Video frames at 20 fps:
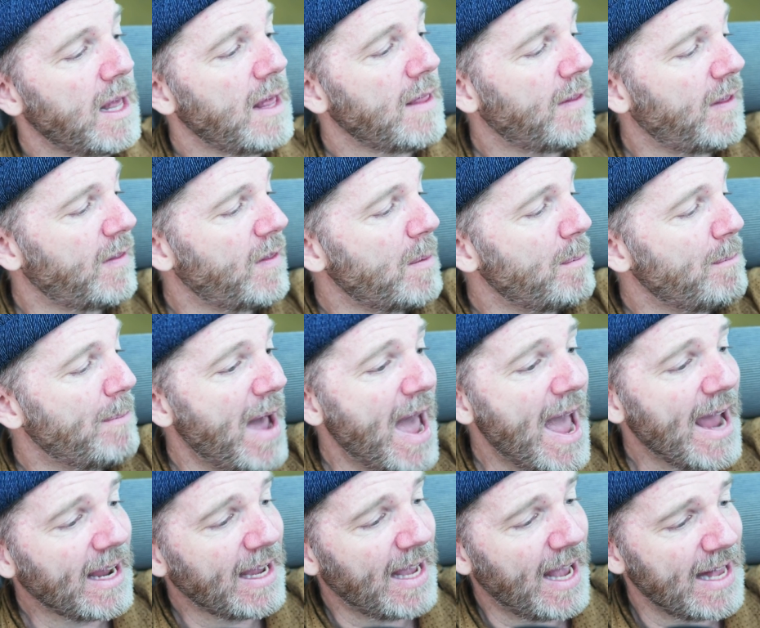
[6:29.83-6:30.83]
Then the
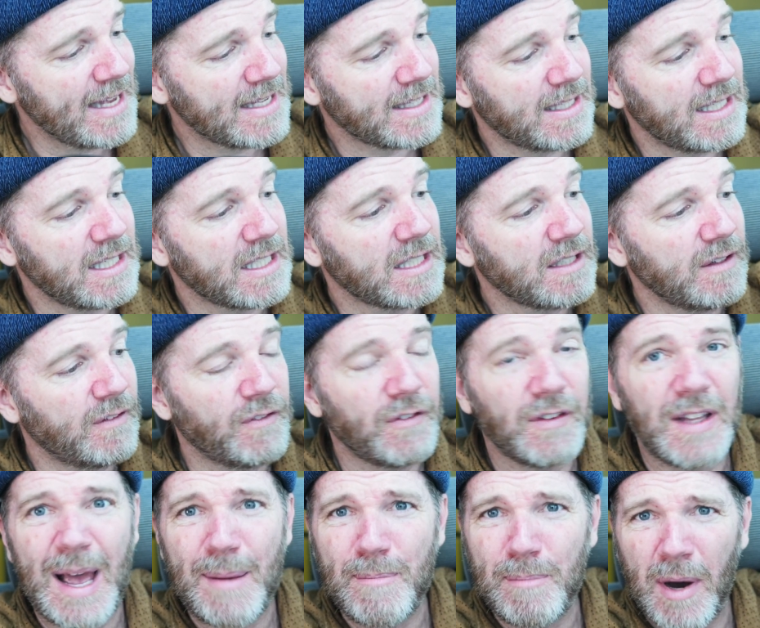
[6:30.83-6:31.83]
back has this
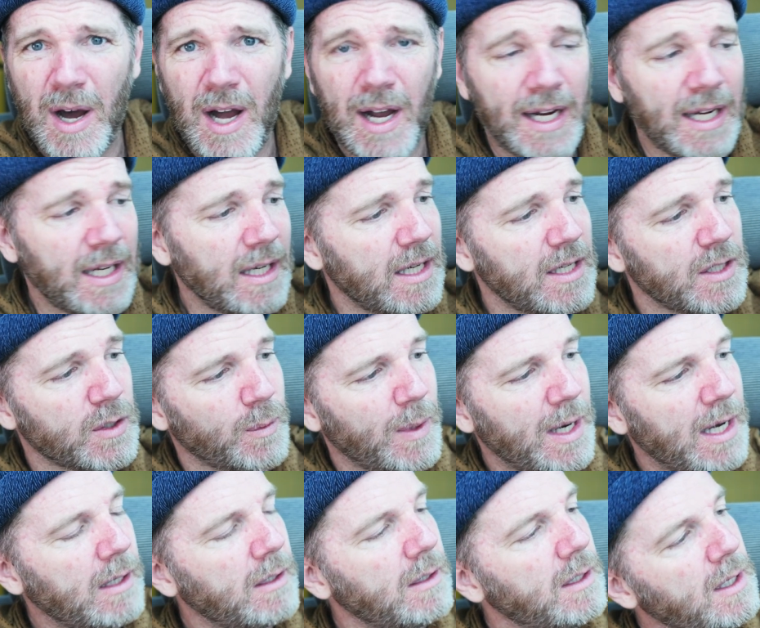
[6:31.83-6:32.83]
flat pocket as
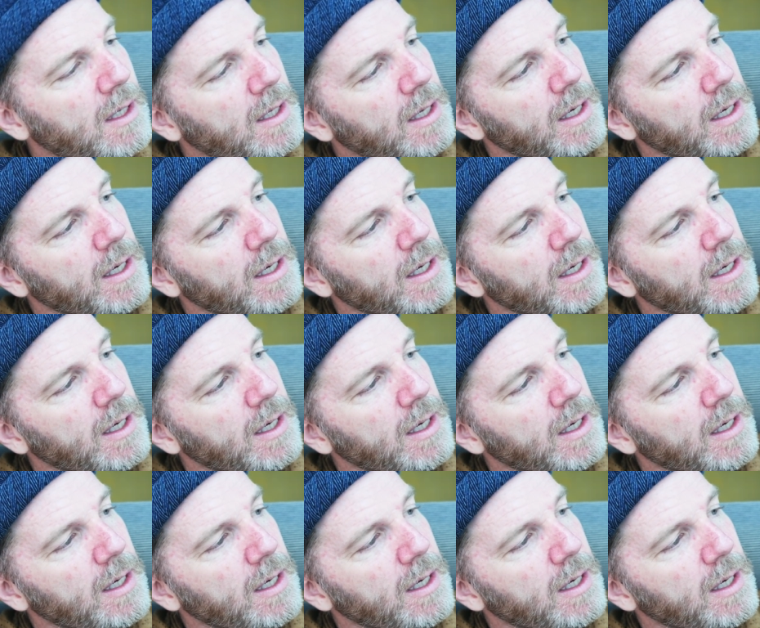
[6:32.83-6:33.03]
well.